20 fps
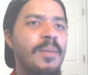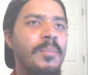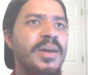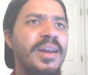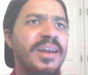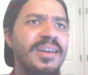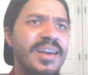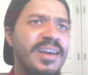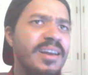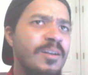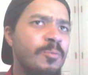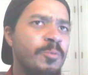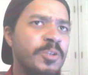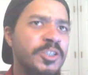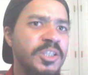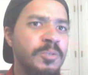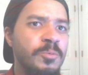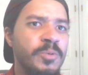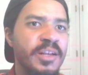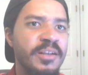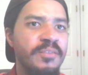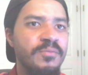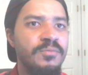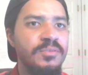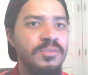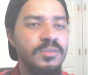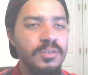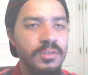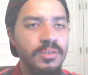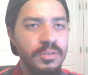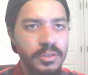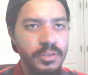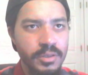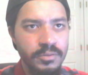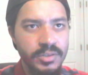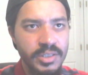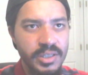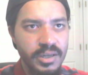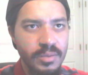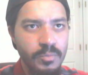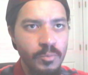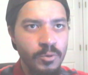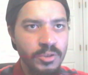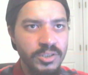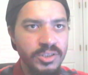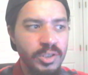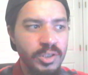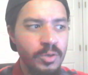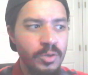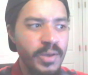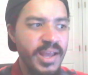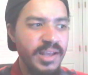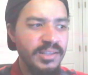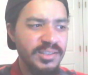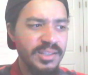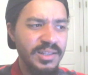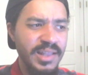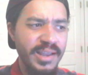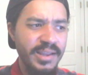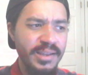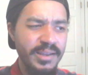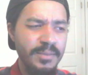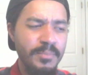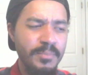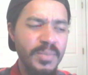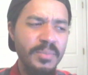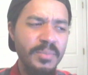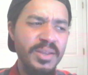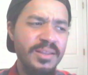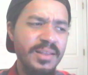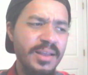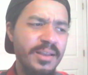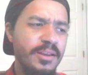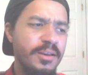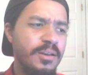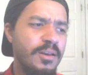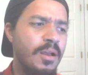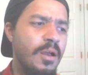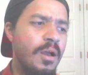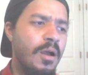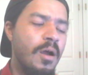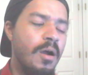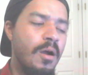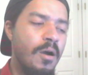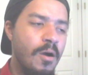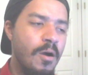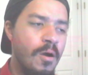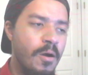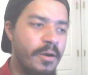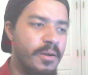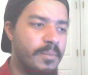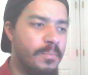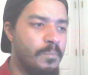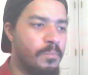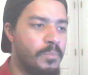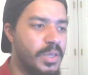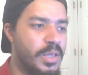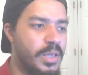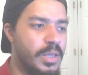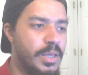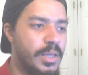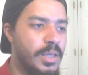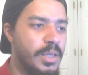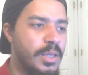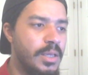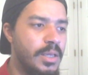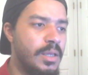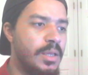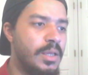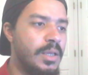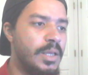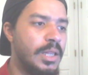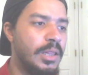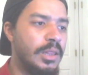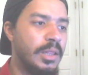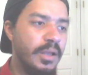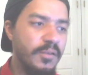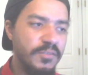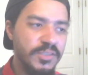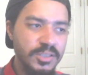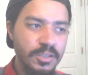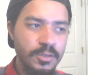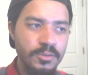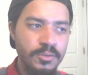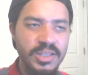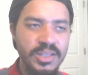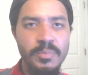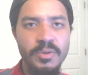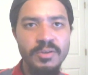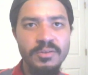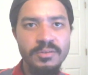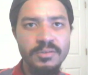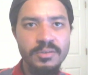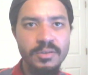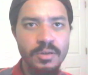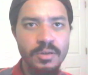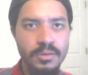But I kind of wish she would have, you know, did it more so as a, like a, maybe like an R&B love song type of